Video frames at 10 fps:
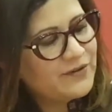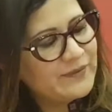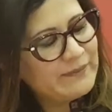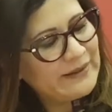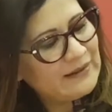
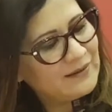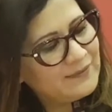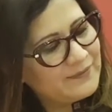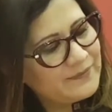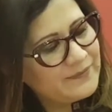from the middle.
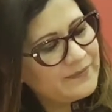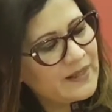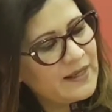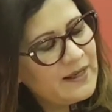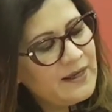
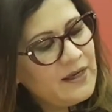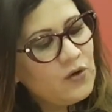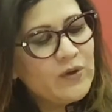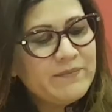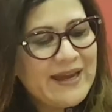
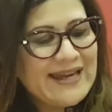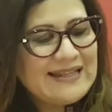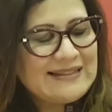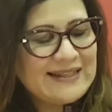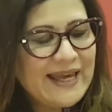We may
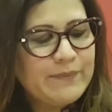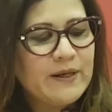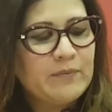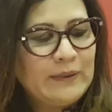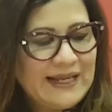
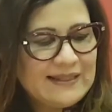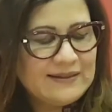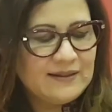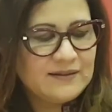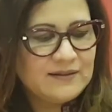escape
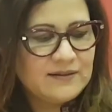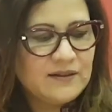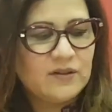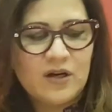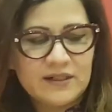places,
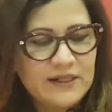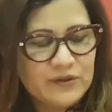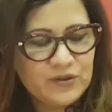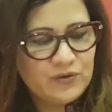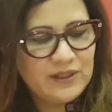not
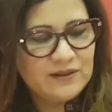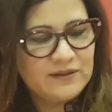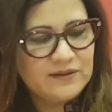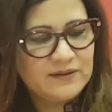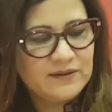
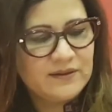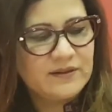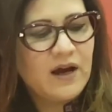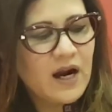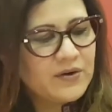histories.
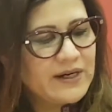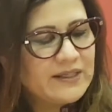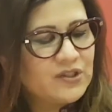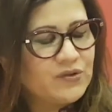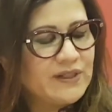Our
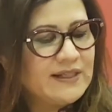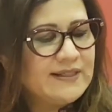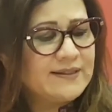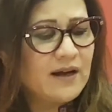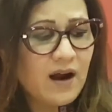
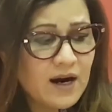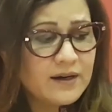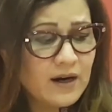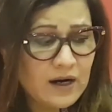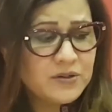histories
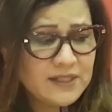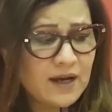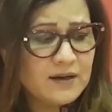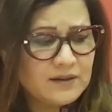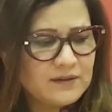are our
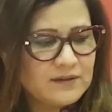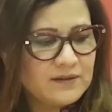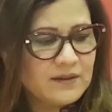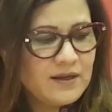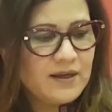tongues.